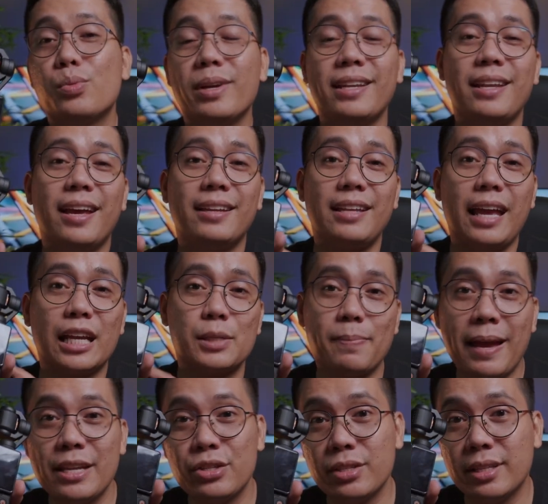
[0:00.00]
with the
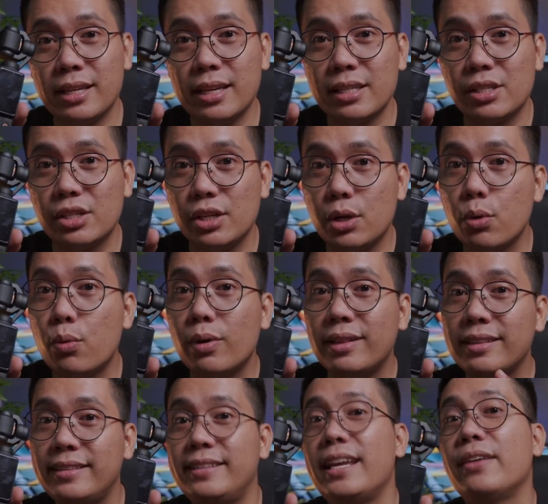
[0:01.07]
expansion kits you will
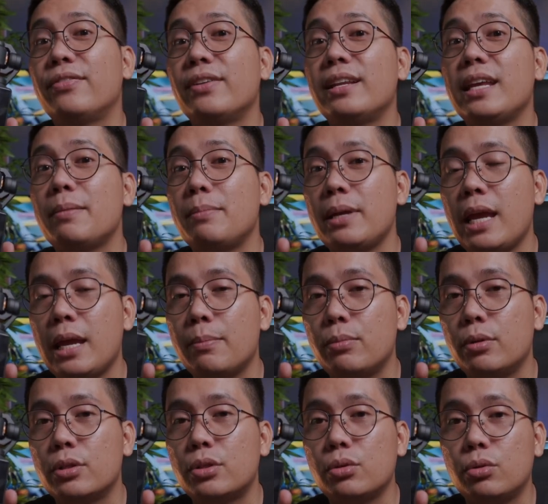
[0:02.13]
definitely be
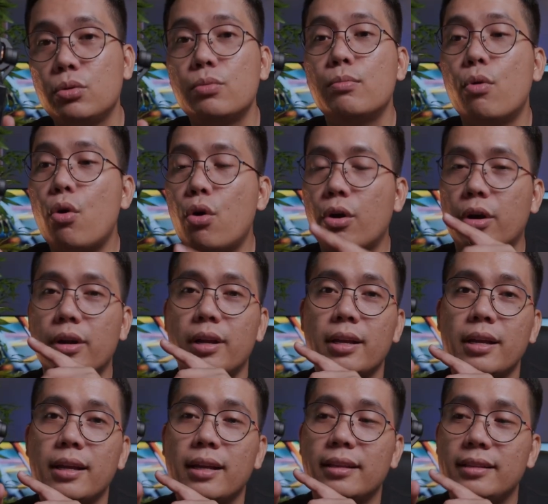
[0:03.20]
able to do more
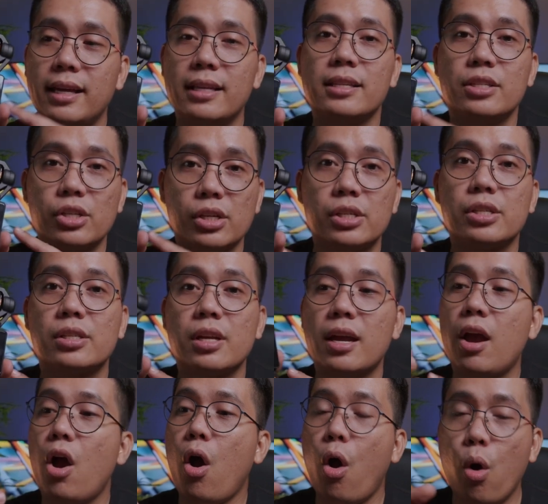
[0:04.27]
than just
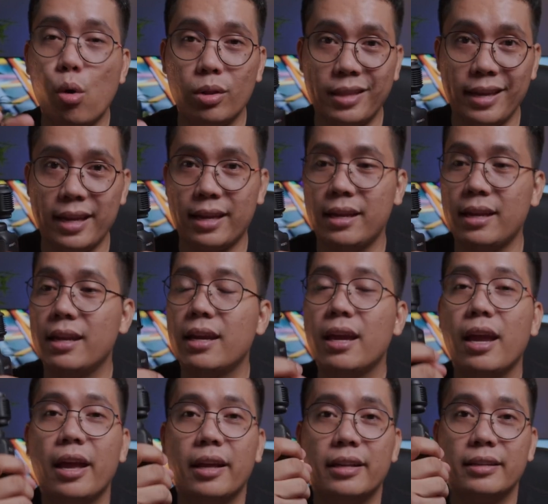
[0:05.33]
holding
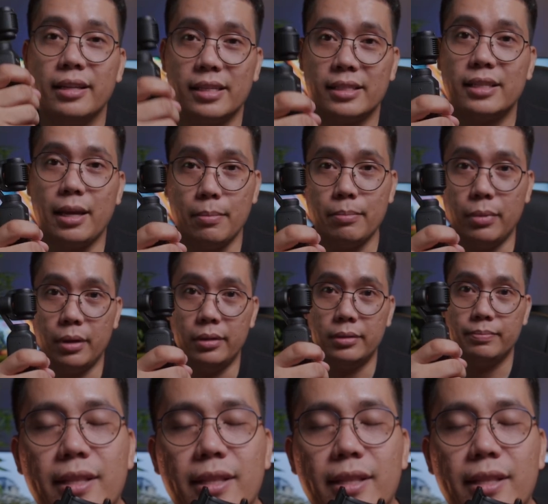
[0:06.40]
this gimbal.